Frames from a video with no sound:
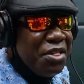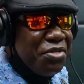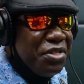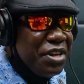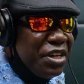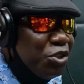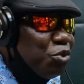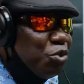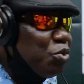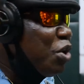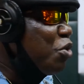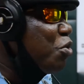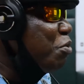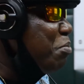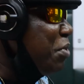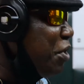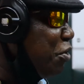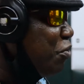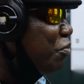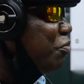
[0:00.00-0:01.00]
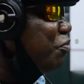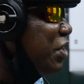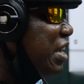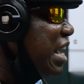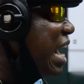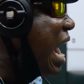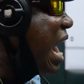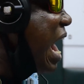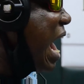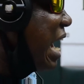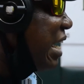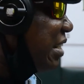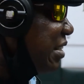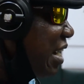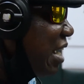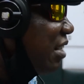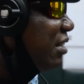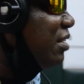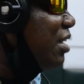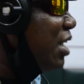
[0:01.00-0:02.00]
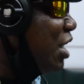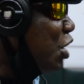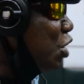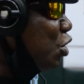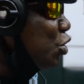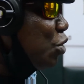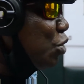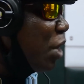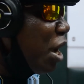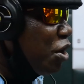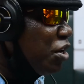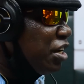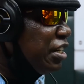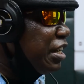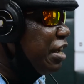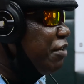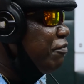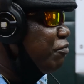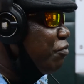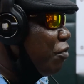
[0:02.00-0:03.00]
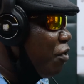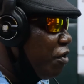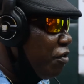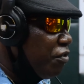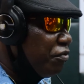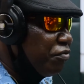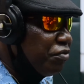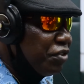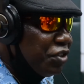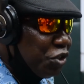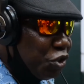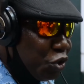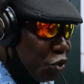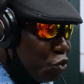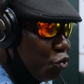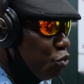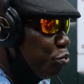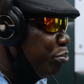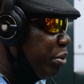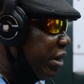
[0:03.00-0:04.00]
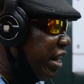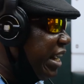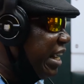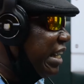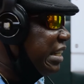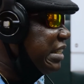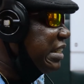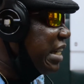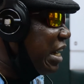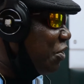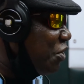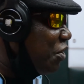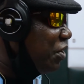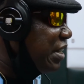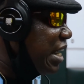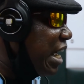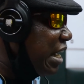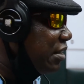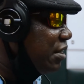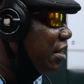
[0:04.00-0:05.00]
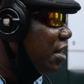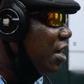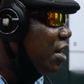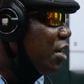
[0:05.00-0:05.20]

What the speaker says: things when go make you feel act, and so I can't get involved in school plays and all that.